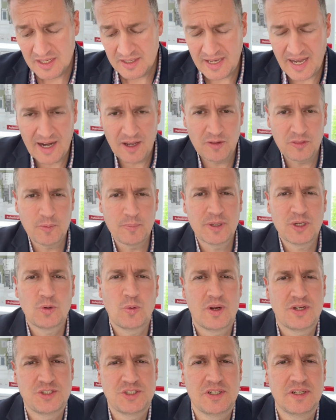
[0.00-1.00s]
Now, the big
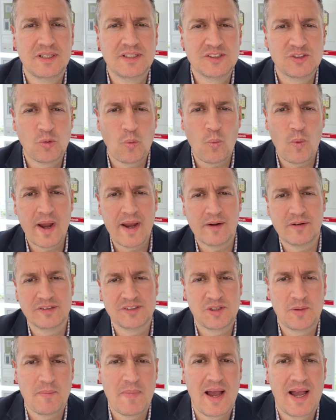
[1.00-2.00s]
question is, where
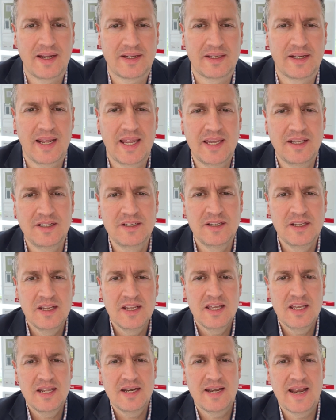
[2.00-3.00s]
is the market headed?
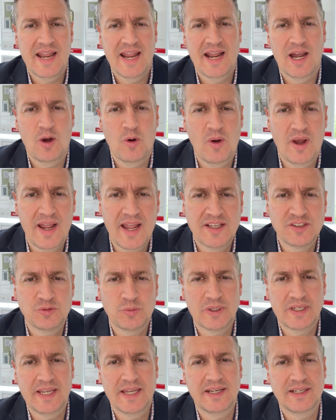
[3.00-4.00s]
Now, as
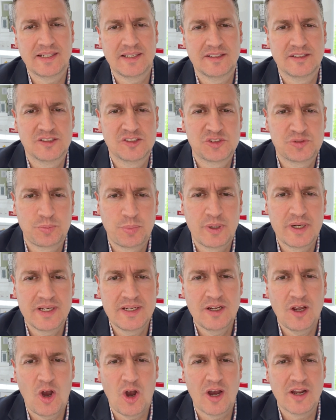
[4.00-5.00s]
we're getting into
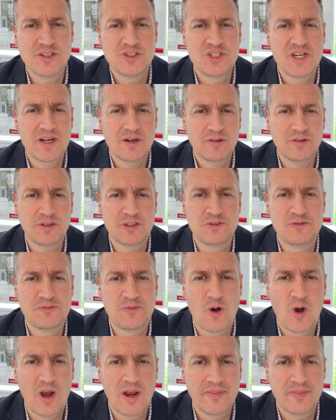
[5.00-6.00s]
spring, I generally
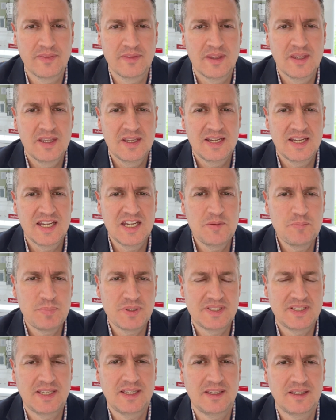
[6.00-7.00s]
find, in
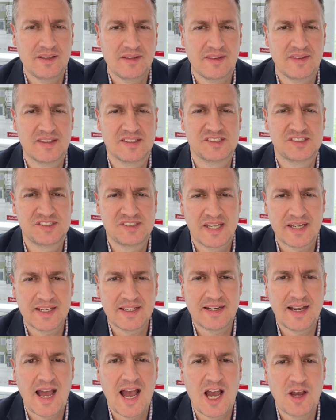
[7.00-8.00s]
particular, the
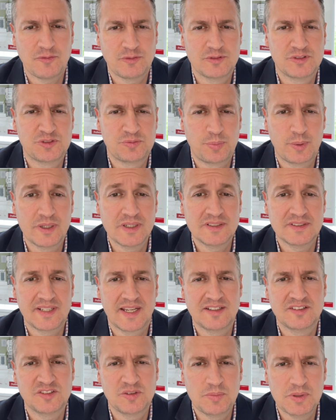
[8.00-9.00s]
second half of spring
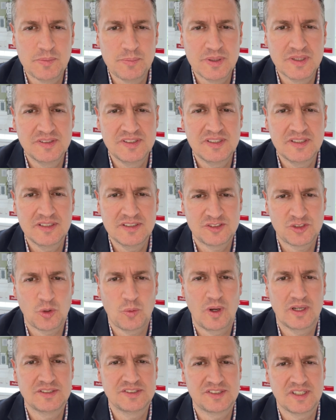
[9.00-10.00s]
tends to be busy. It's
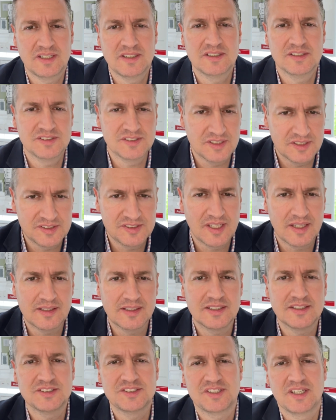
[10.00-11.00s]
always seen as the
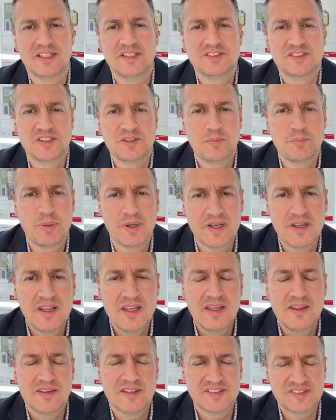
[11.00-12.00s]
selling season, but
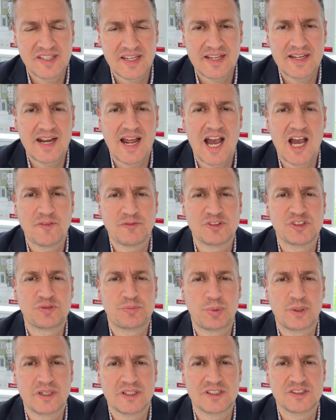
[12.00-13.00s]
the second half of
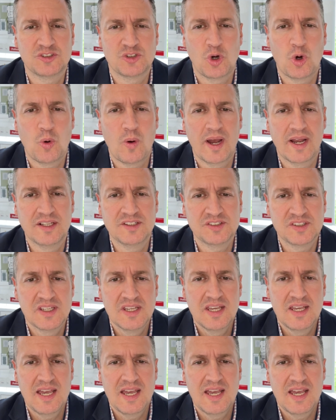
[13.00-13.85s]
spring is always